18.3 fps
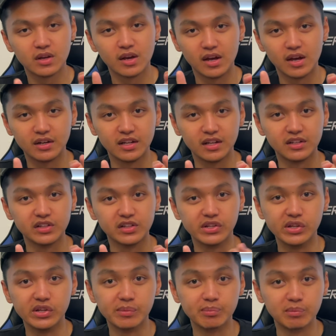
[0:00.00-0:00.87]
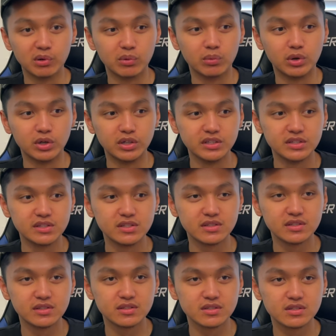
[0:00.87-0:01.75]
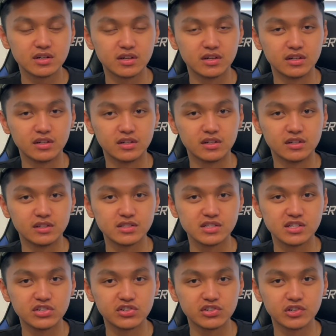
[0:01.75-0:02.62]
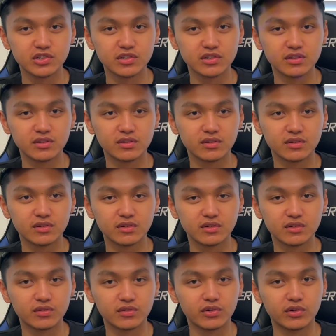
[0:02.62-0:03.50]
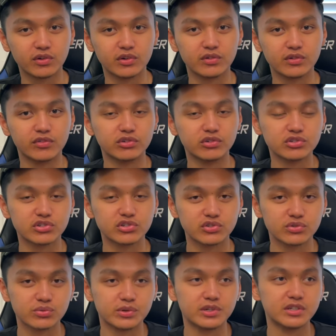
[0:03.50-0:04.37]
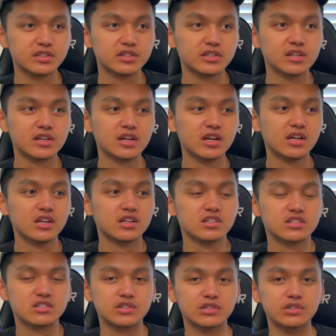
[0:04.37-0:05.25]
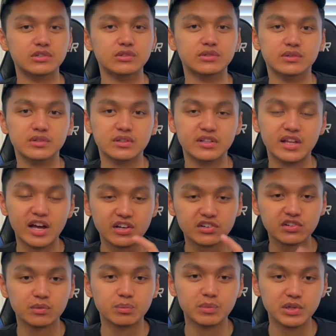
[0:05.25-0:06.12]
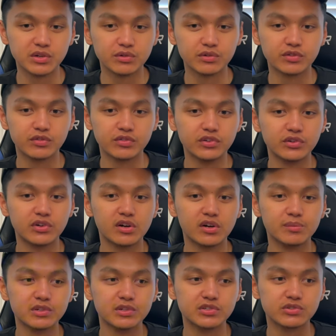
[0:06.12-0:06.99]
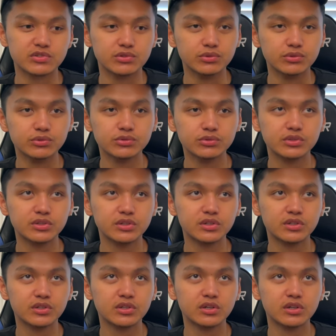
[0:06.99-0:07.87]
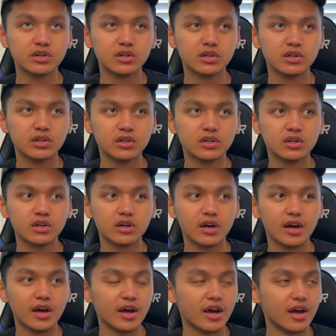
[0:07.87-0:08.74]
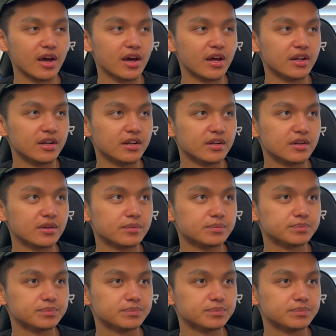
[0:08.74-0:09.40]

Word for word: and then the number one uh, t-shirt for Vultures 1 so that should be a review coming soon. And